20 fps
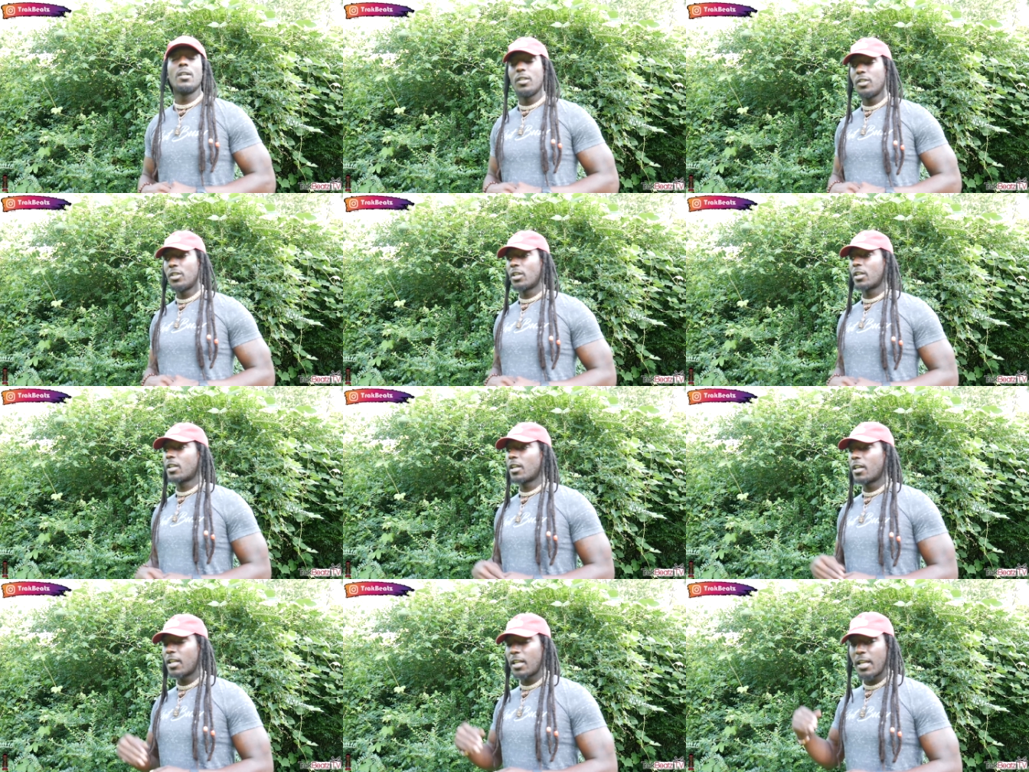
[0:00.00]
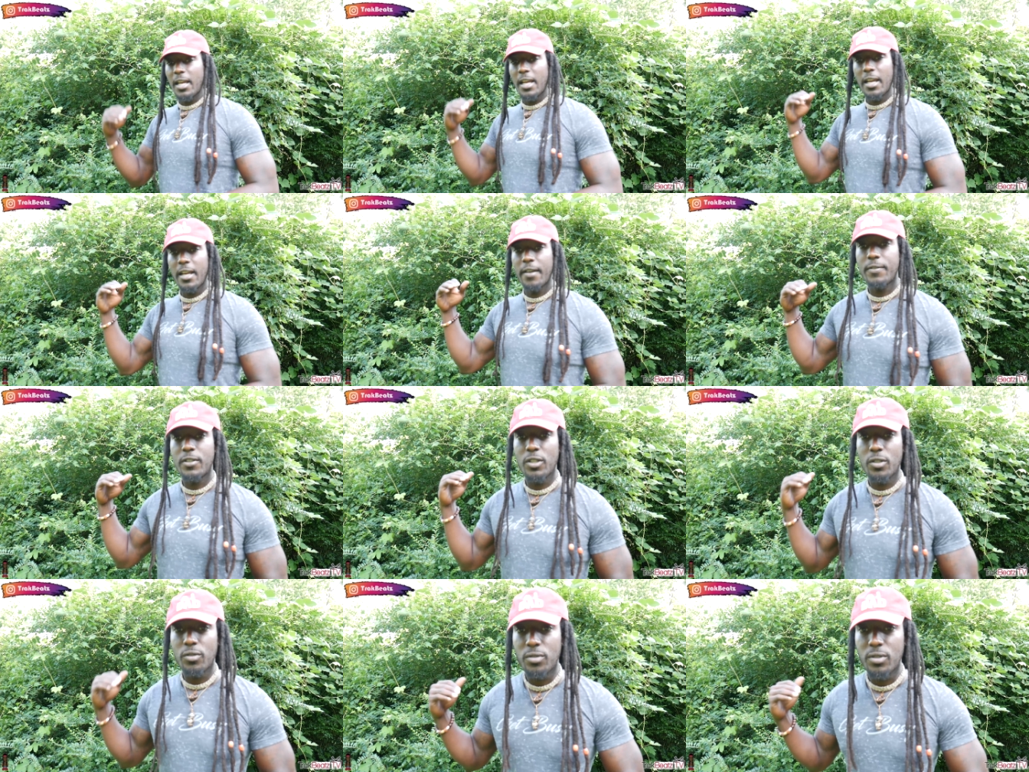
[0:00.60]
You're going to
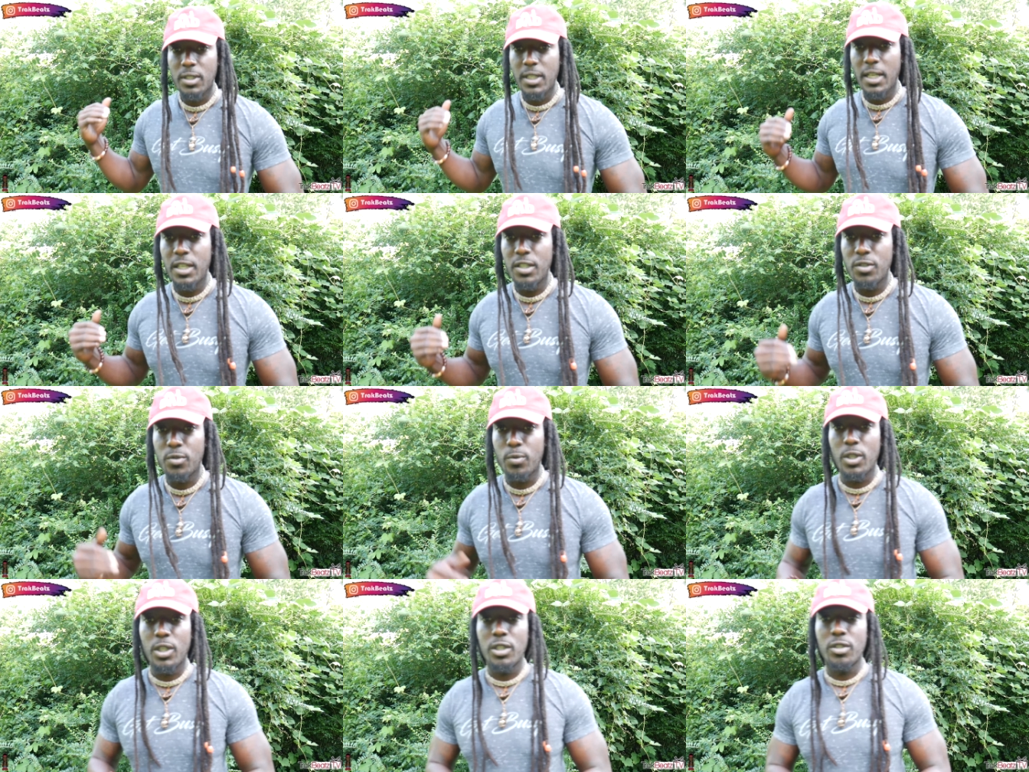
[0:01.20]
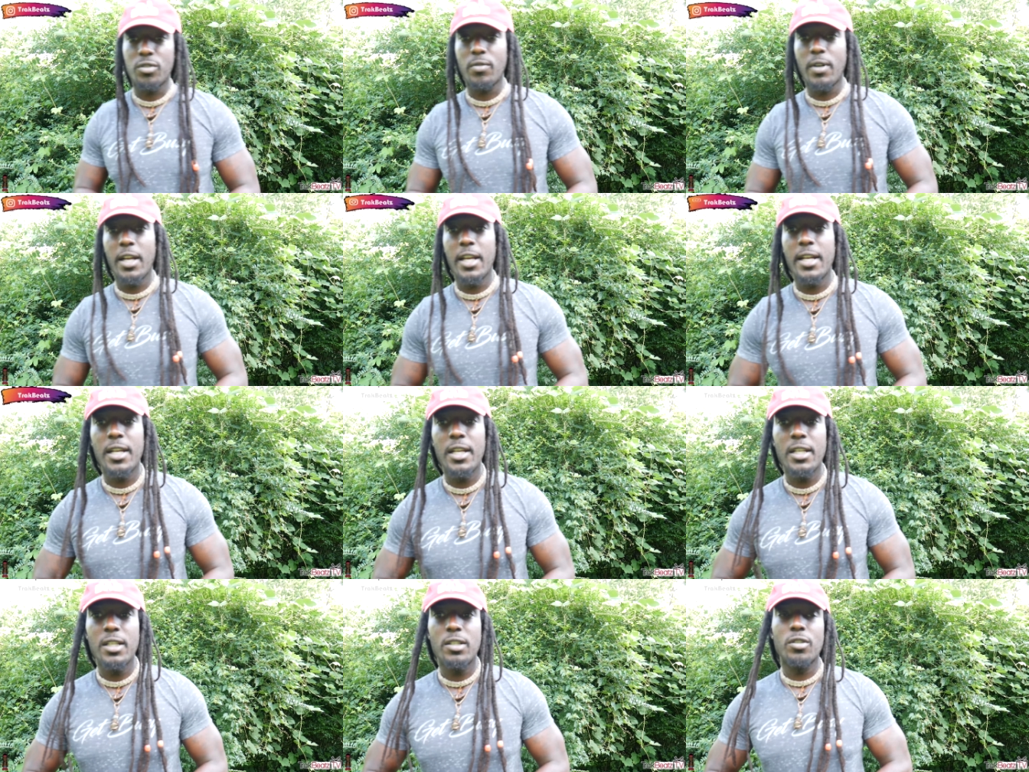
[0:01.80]
have those days where it's
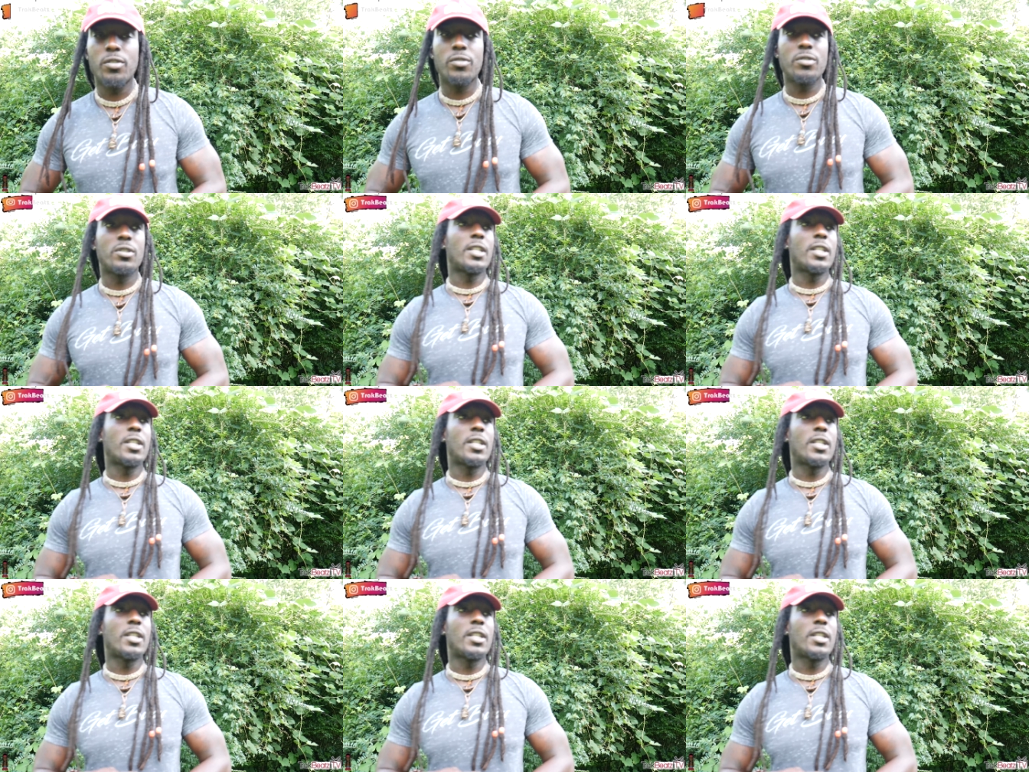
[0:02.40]
rainy, those